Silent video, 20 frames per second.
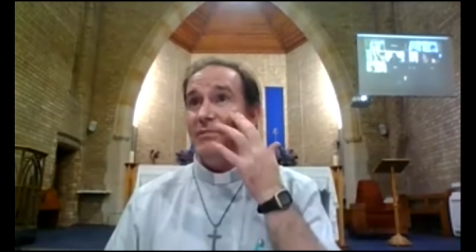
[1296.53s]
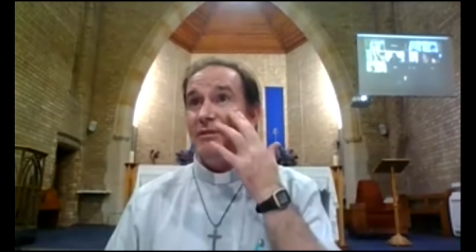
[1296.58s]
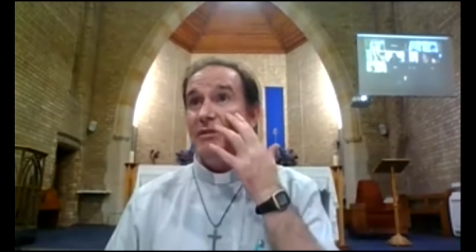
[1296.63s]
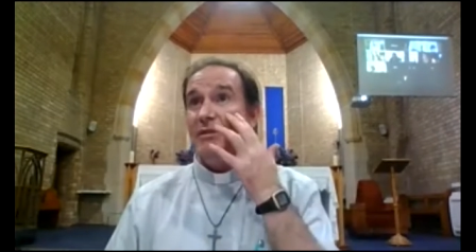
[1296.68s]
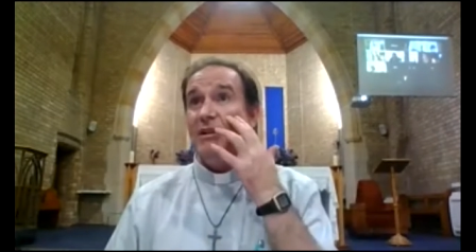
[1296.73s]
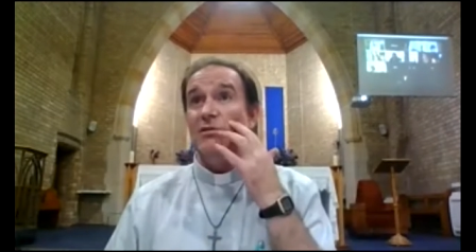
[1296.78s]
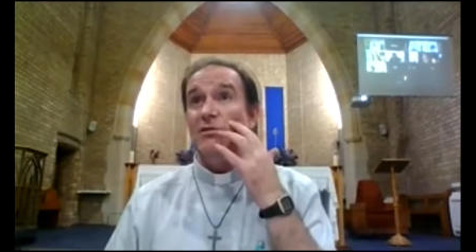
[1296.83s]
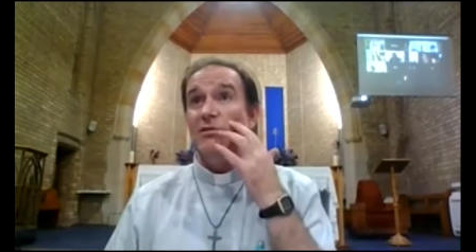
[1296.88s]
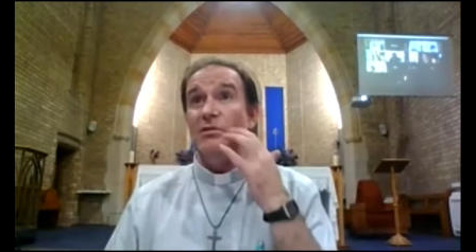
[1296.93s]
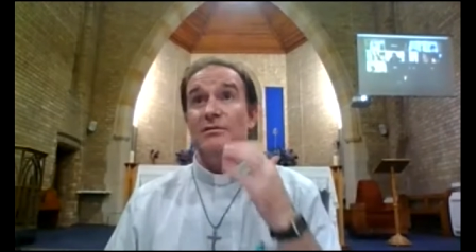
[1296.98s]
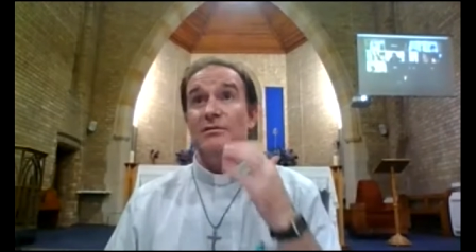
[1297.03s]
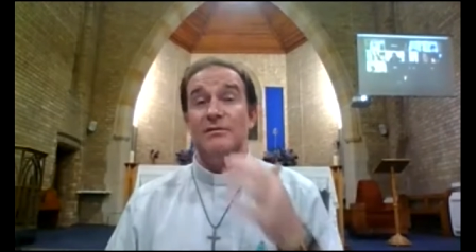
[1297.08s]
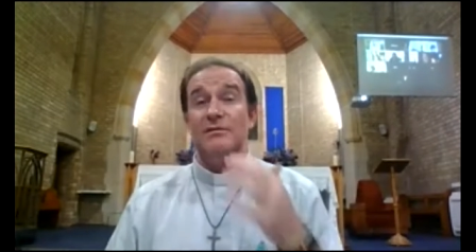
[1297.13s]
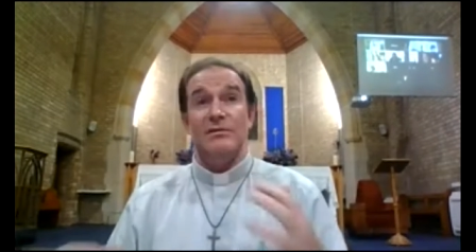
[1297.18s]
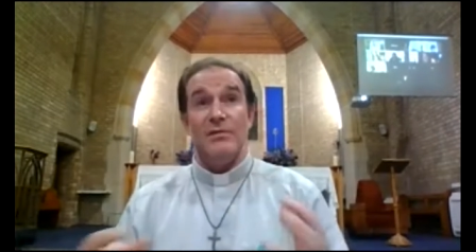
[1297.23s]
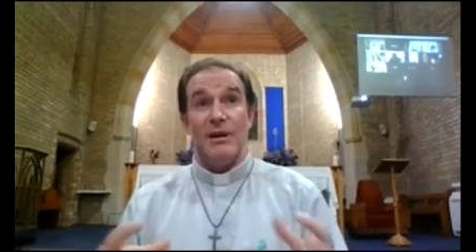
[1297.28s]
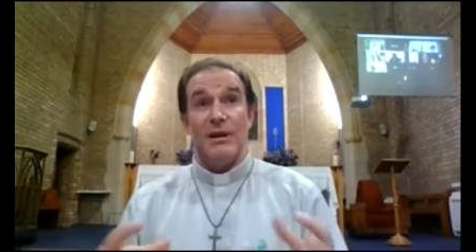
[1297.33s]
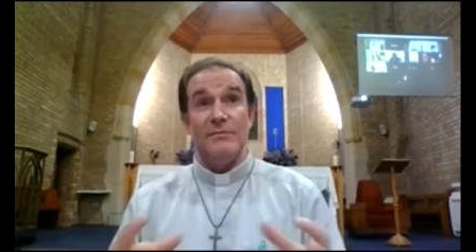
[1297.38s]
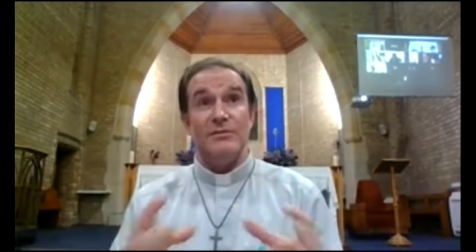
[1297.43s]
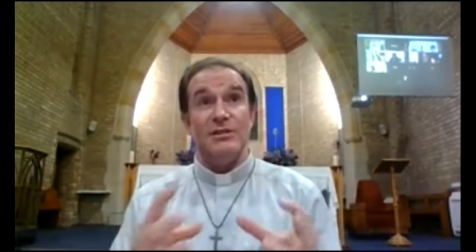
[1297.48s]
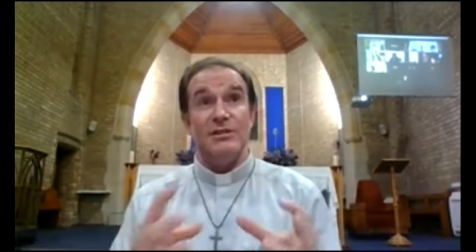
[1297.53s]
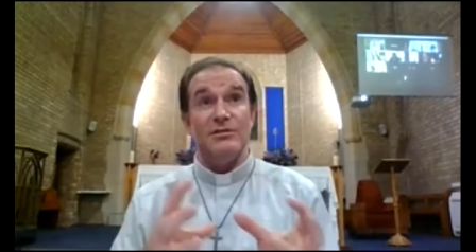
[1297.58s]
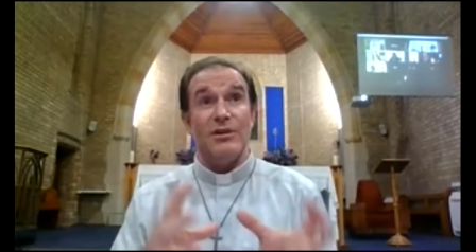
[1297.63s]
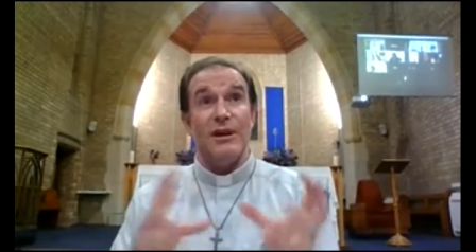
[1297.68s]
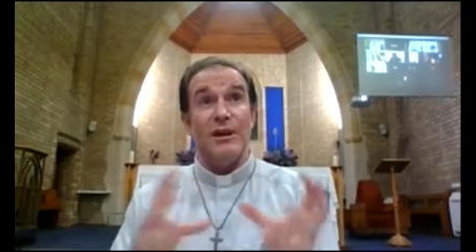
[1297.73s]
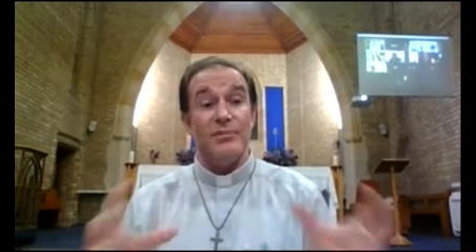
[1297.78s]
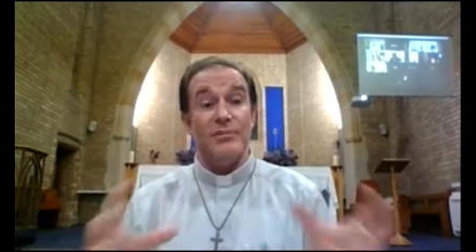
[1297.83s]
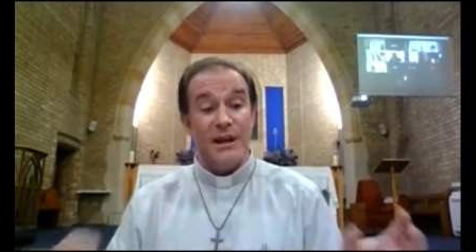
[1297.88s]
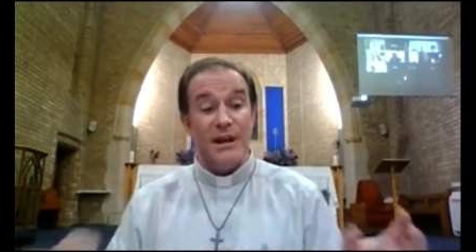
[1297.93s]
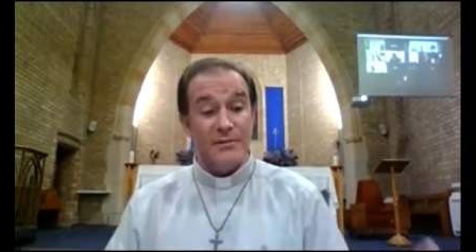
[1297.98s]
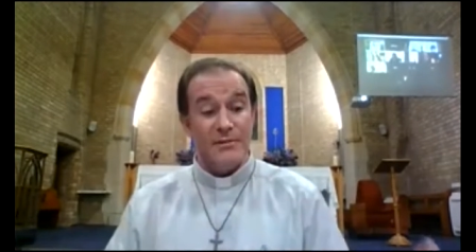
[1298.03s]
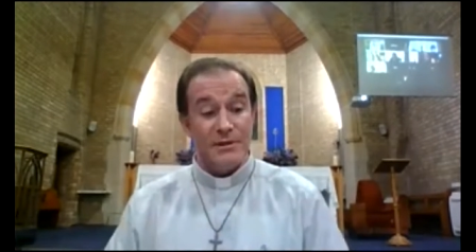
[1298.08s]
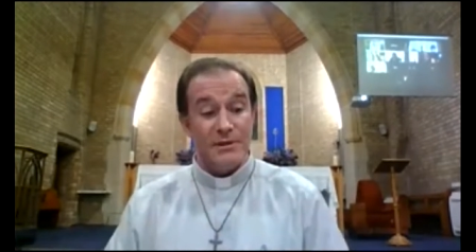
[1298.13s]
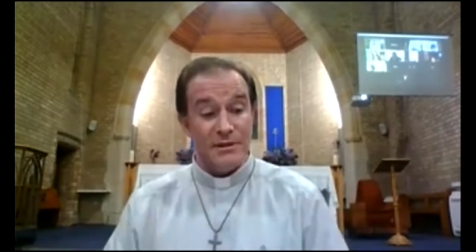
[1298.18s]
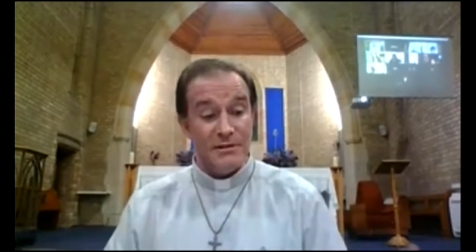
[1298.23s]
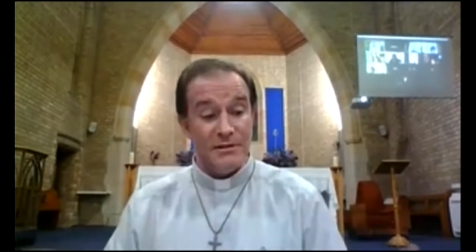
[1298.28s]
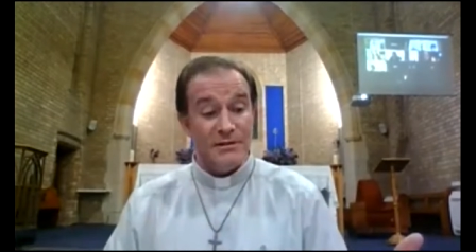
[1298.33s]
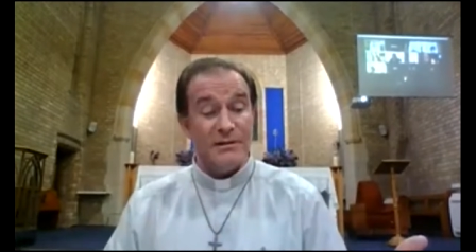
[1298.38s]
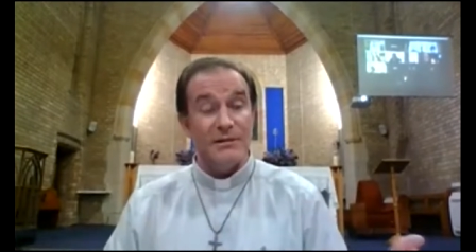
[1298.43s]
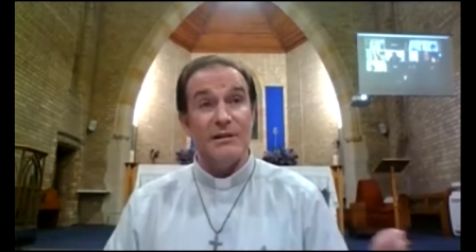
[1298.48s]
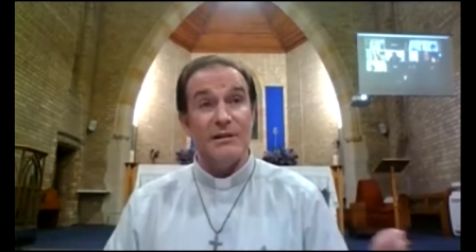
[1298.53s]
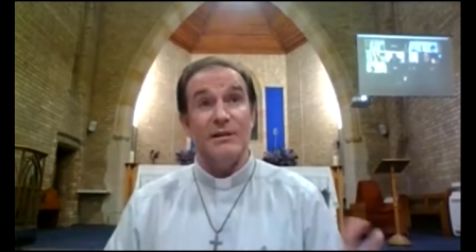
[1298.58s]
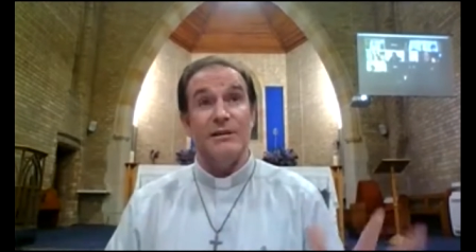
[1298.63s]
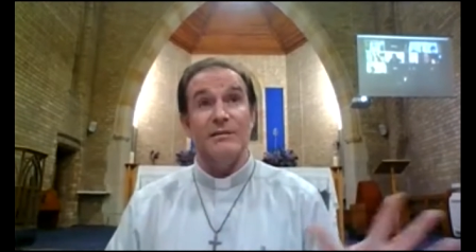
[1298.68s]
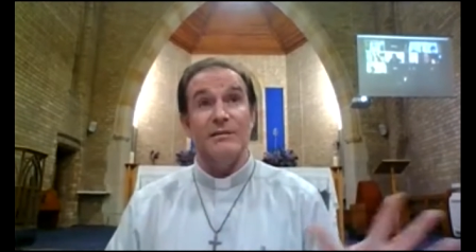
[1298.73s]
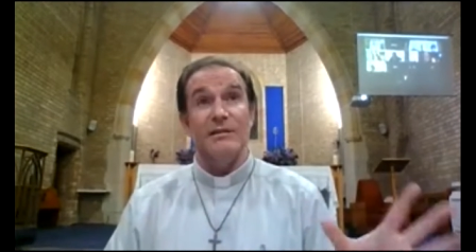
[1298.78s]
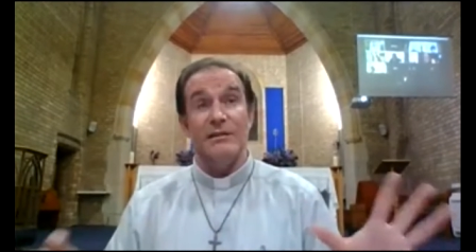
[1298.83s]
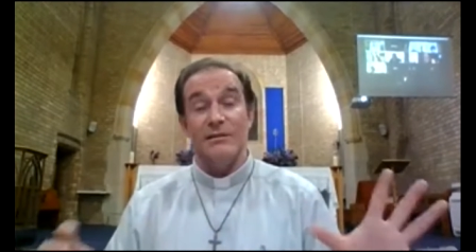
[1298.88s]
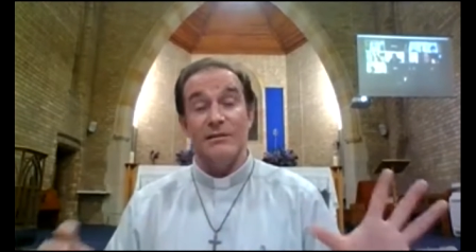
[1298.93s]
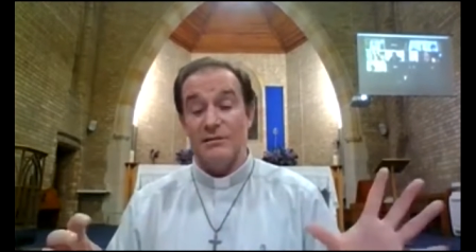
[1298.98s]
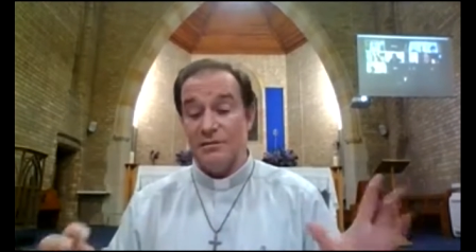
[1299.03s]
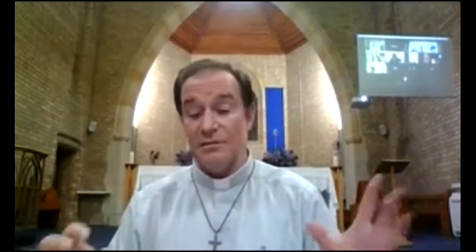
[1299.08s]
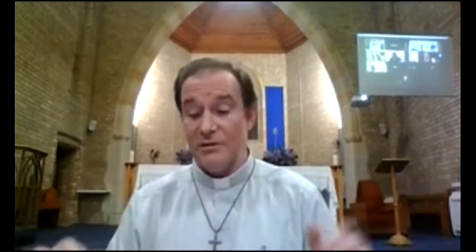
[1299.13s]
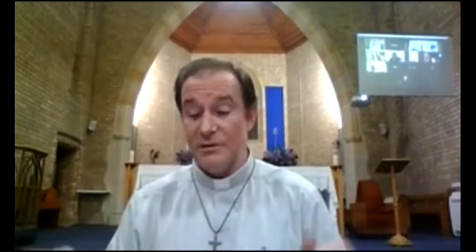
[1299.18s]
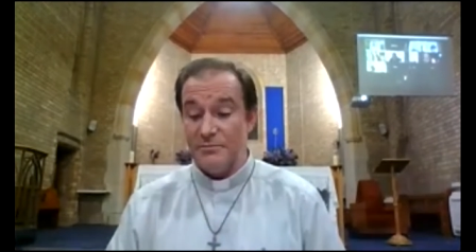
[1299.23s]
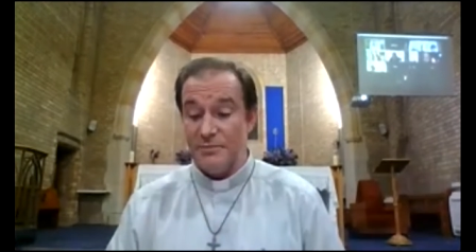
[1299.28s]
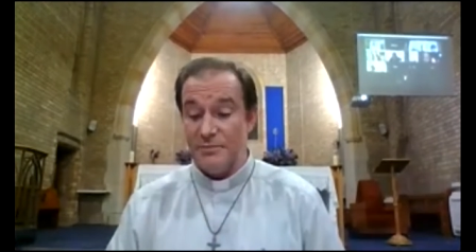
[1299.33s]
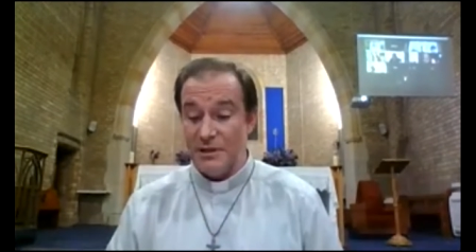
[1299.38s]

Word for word: but in your time to try and pray with it and, and do it.